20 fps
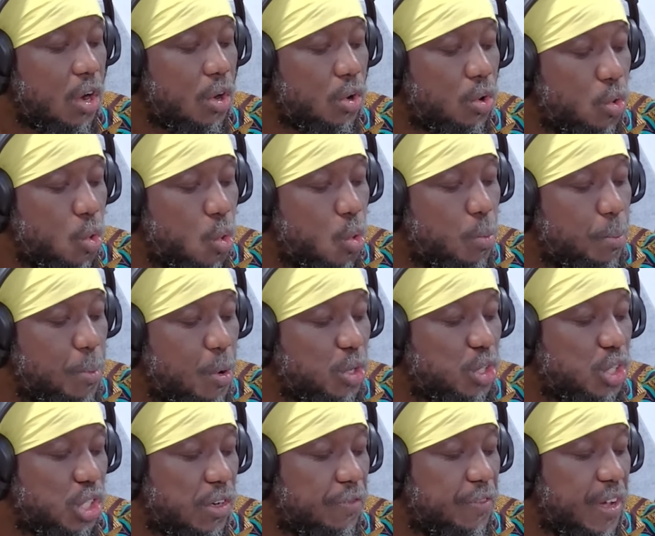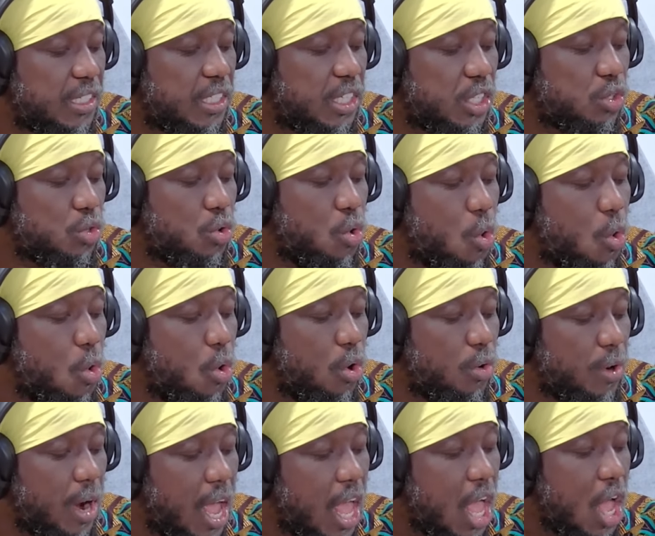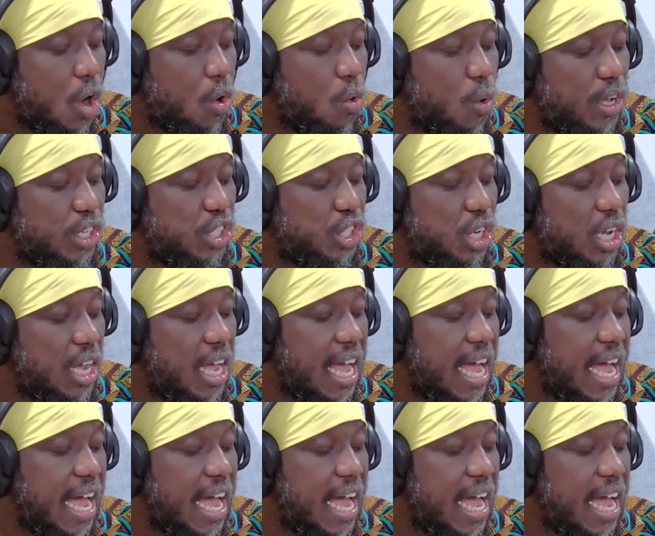Bush versus Gore, which